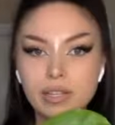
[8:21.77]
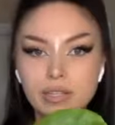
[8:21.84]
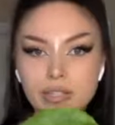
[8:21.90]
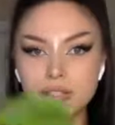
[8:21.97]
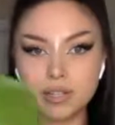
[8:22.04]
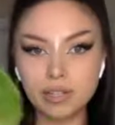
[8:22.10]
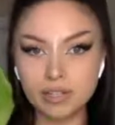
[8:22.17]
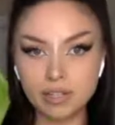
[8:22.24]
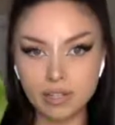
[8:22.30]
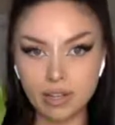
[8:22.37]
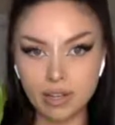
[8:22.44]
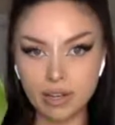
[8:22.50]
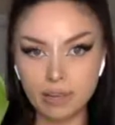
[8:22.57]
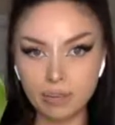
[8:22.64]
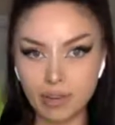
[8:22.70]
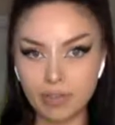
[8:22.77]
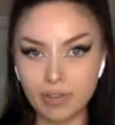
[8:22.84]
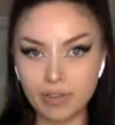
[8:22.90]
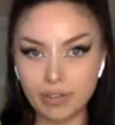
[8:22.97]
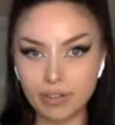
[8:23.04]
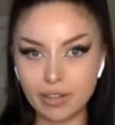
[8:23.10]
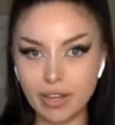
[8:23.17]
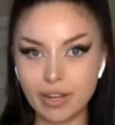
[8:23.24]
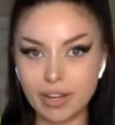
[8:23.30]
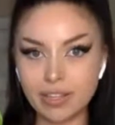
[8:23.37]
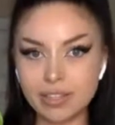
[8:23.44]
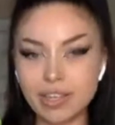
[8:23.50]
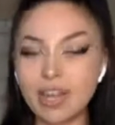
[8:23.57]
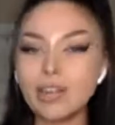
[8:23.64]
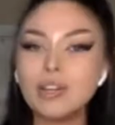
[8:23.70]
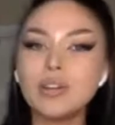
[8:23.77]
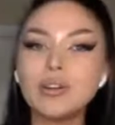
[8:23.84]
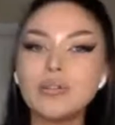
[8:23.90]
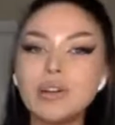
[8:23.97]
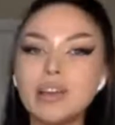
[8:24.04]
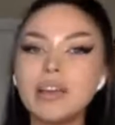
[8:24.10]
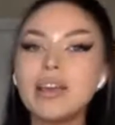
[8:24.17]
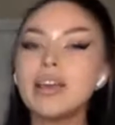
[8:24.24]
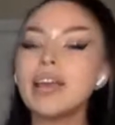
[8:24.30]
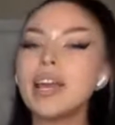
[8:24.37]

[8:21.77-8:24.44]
It's seriously my favorite lettuce. And you know what?